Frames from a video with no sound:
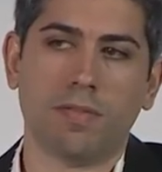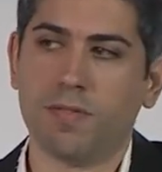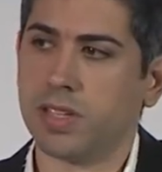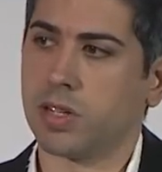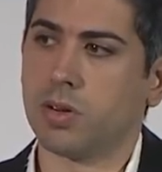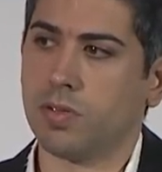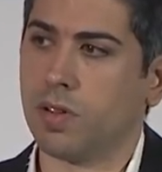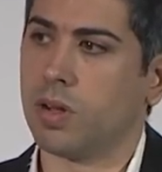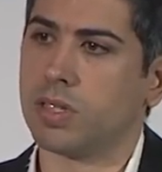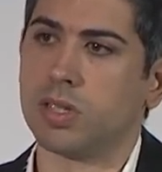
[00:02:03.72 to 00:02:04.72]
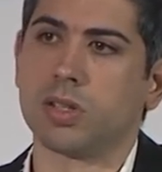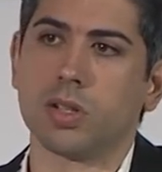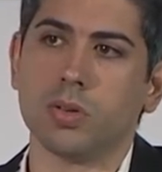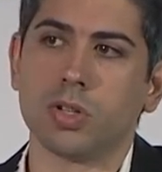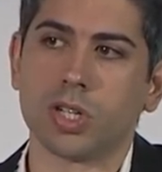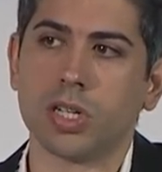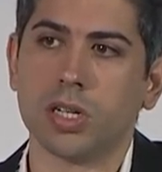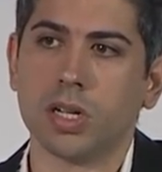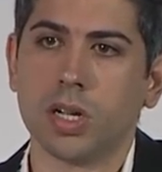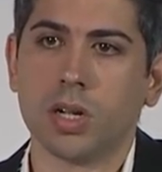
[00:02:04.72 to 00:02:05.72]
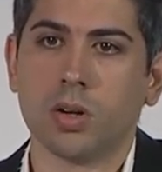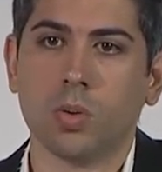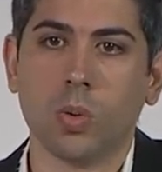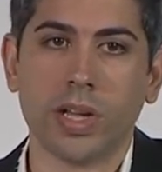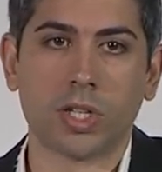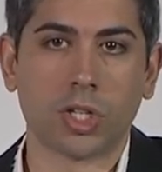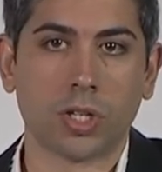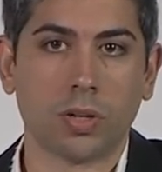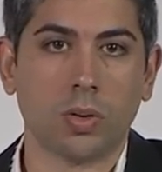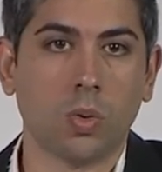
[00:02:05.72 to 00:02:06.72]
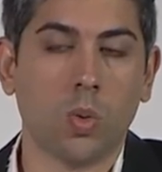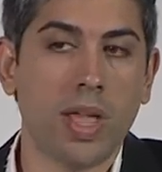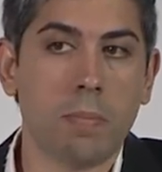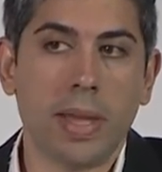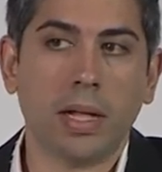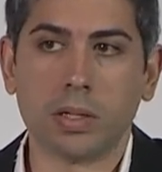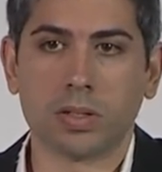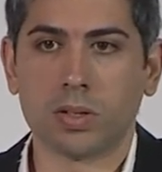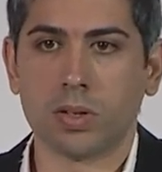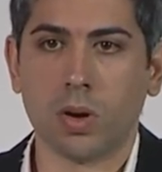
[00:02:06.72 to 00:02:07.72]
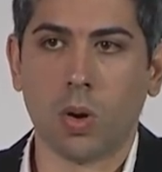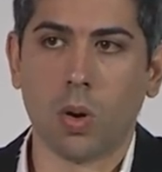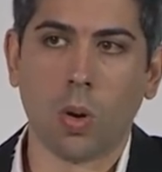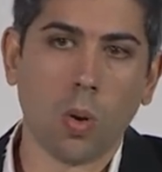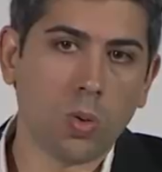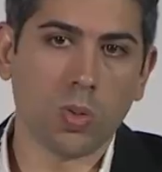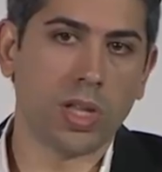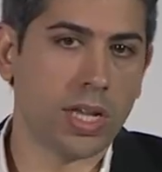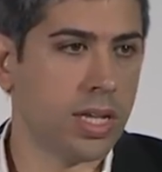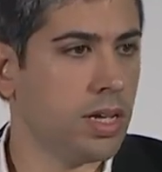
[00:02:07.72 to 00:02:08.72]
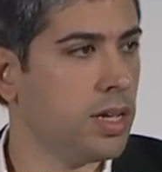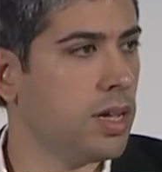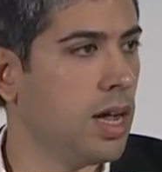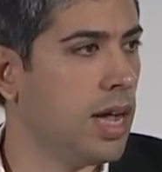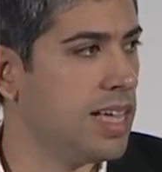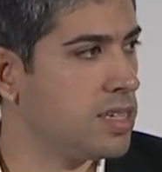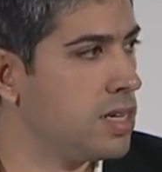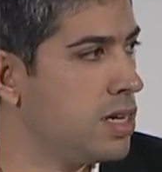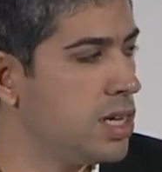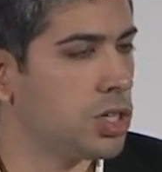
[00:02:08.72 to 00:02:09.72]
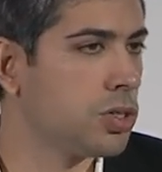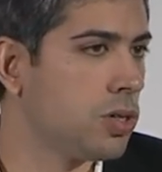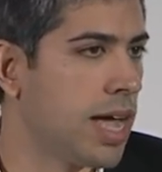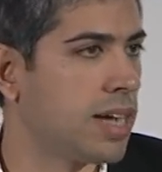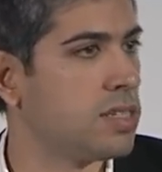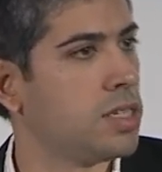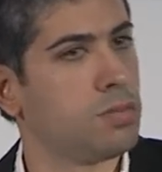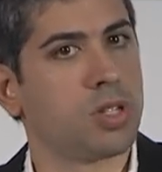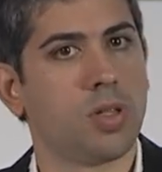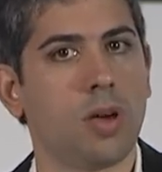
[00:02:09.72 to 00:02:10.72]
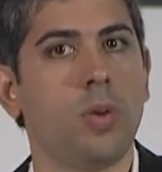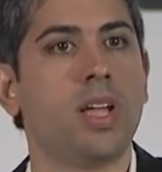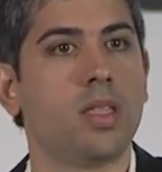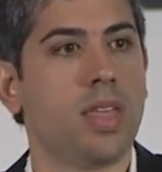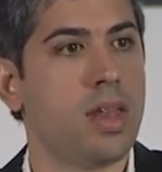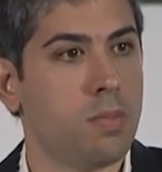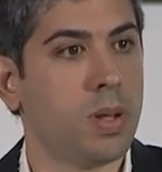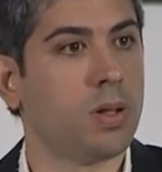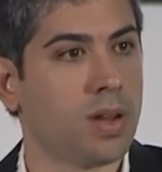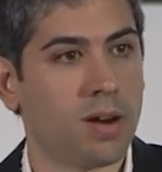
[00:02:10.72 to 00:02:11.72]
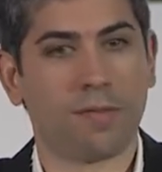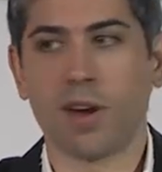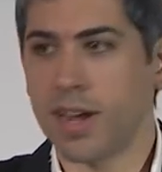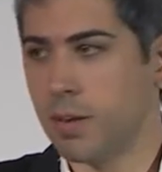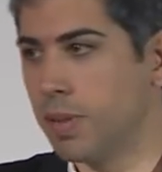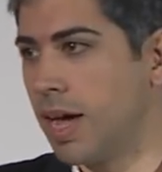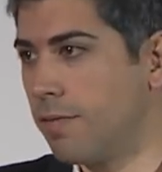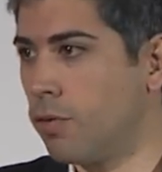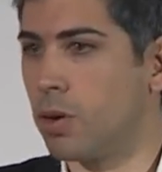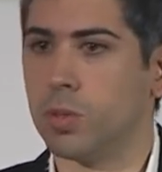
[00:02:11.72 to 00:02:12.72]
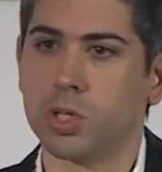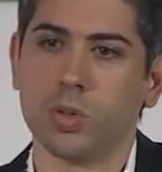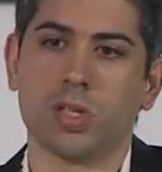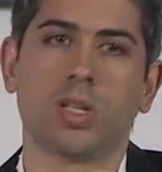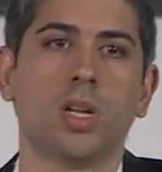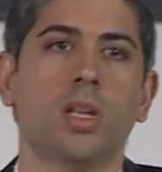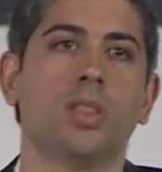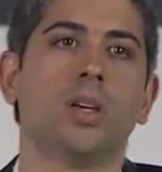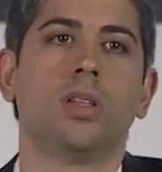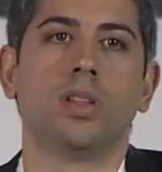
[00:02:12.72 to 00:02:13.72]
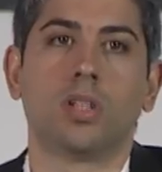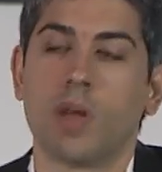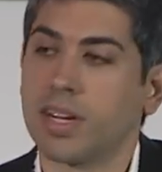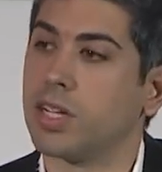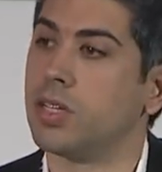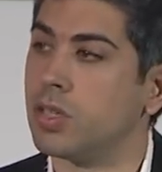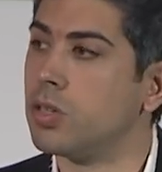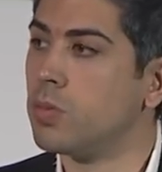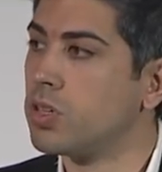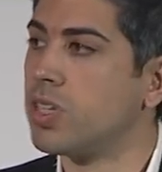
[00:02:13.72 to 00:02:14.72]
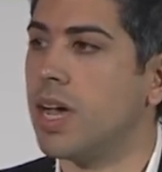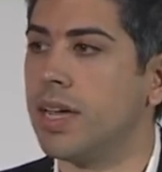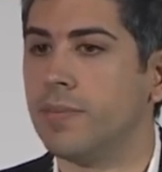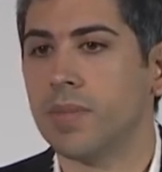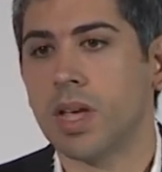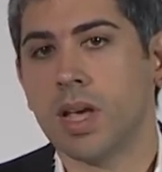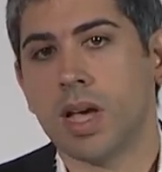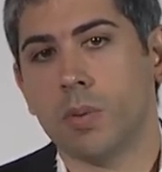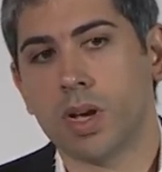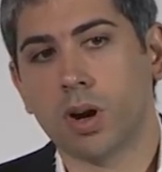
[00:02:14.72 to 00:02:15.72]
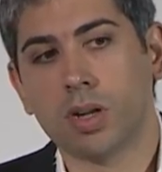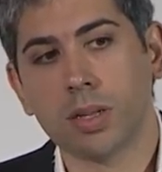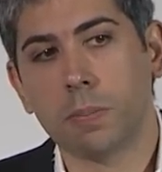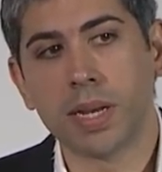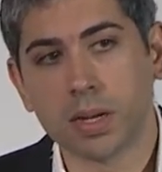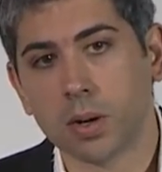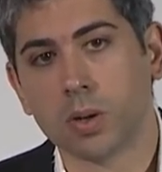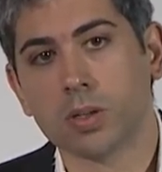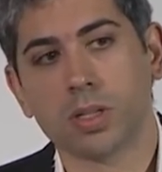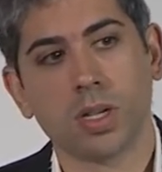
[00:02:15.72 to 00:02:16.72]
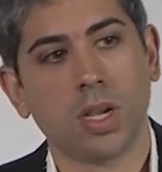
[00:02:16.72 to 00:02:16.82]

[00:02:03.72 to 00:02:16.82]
physical vaulted solution, which we built only as an initial axiom so that we could then build our front-end platform, which was the direct consumer side. And we called it BitGold,